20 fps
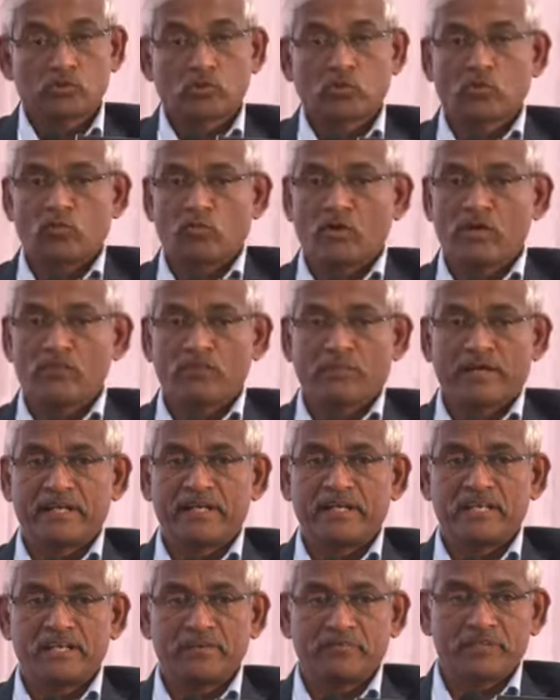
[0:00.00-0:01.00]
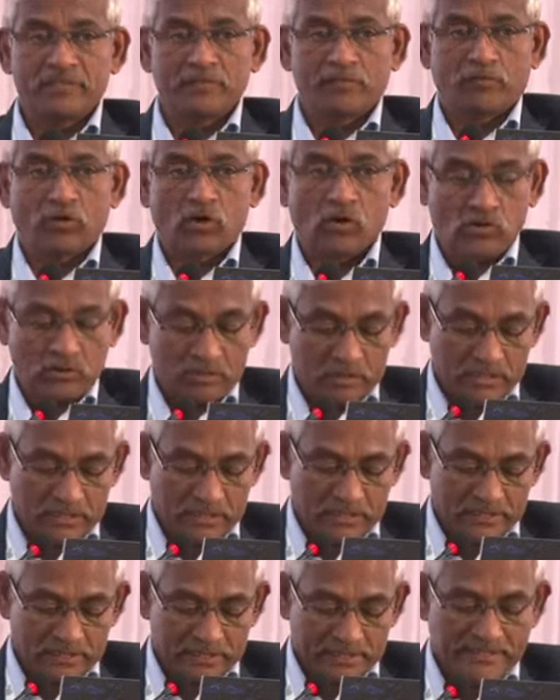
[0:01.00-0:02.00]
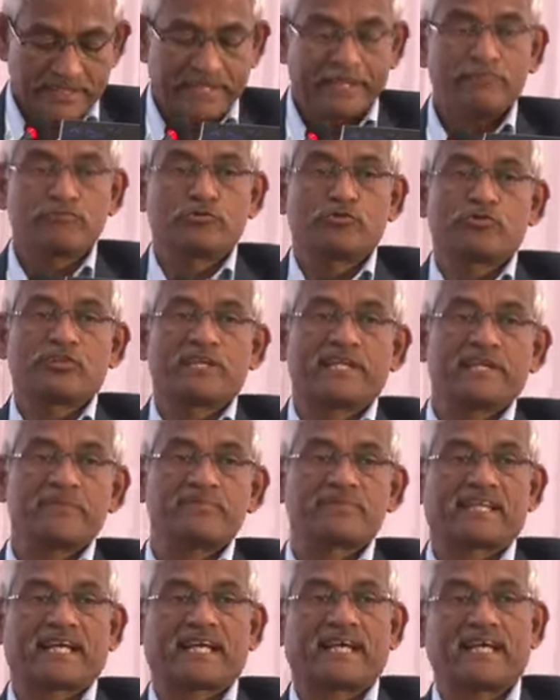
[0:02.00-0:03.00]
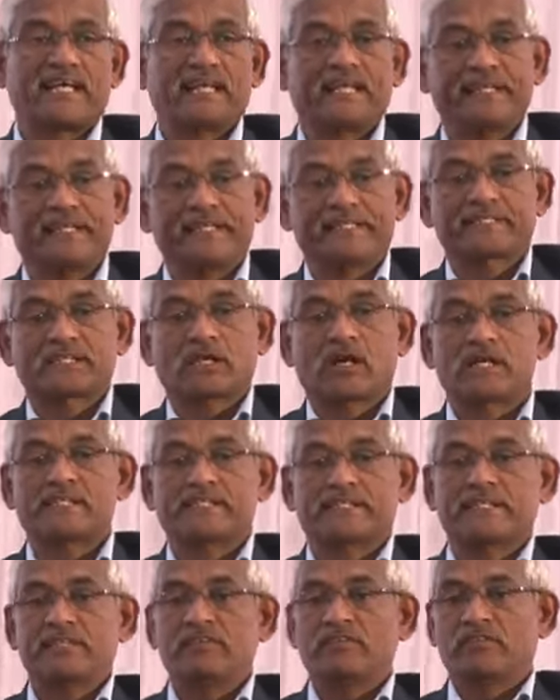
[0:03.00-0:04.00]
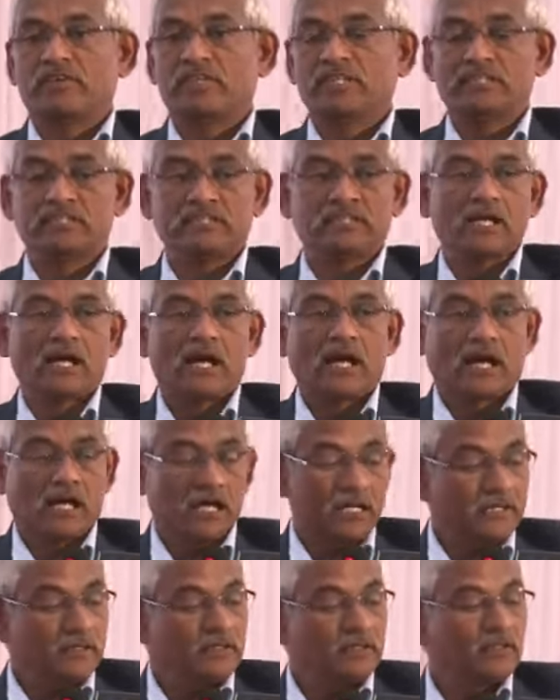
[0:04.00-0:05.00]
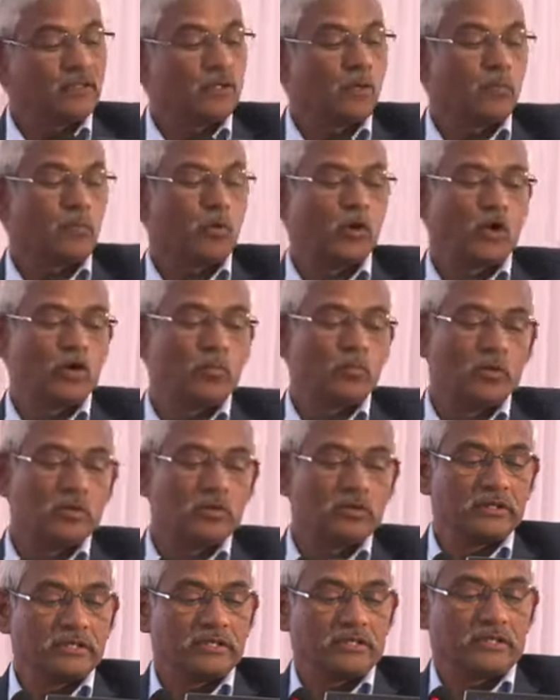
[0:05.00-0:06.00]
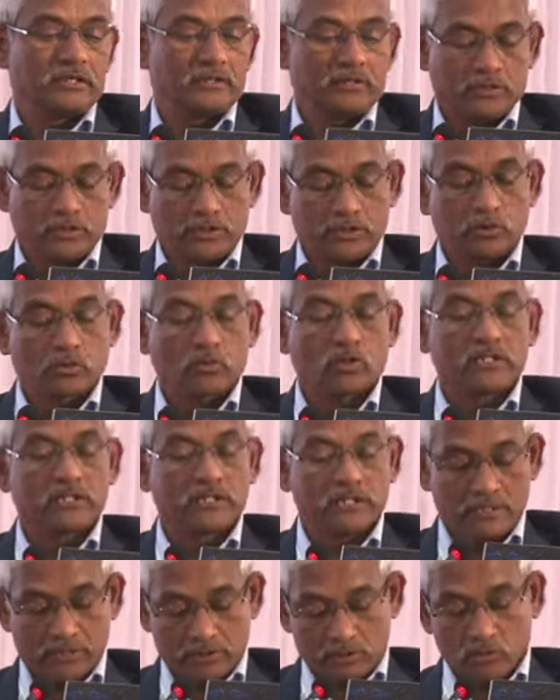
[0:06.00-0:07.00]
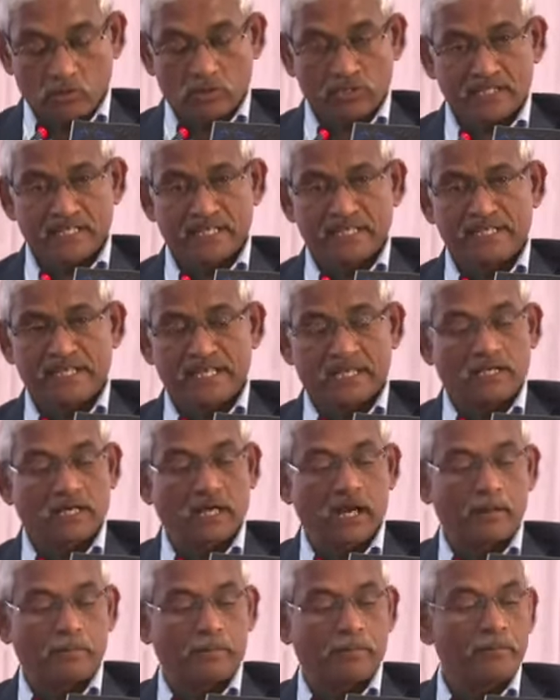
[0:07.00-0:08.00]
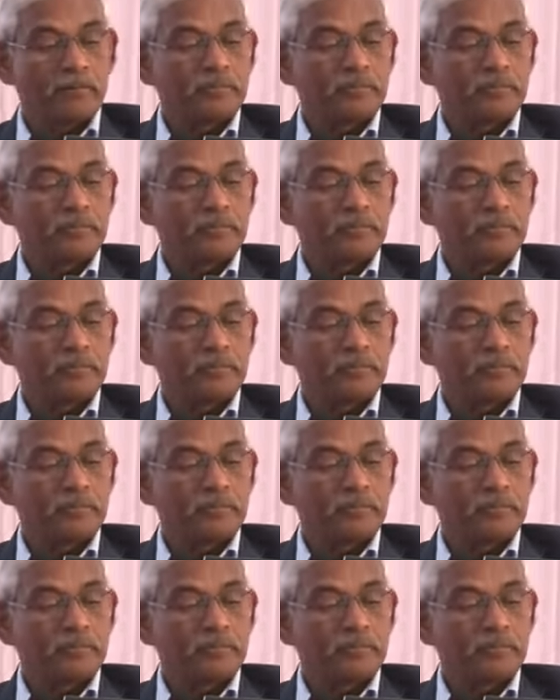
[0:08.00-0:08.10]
So finally we found the same Fusarium sakari is causing wilt and pokobong together in a crop.